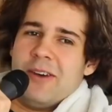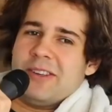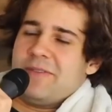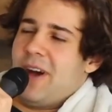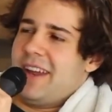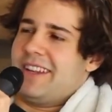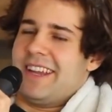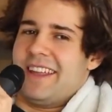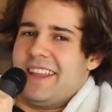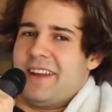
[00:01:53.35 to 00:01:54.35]
"Oh, was it fun?"
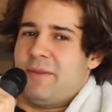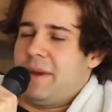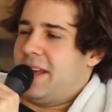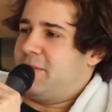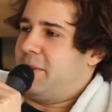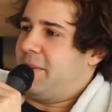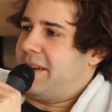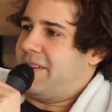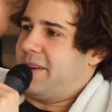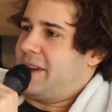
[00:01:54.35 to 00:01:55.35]
And then everybody else would be
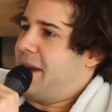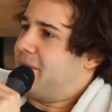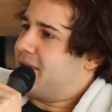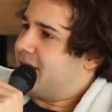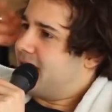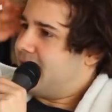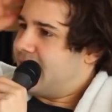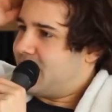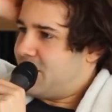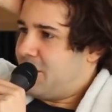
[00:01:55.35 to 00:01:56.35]
playing video games.
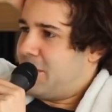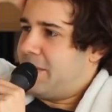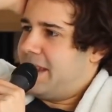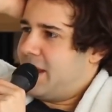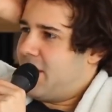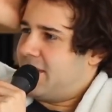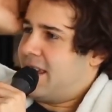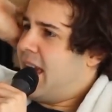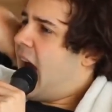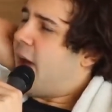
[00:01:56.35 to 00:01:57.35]
Like, so you wouldn't really notice.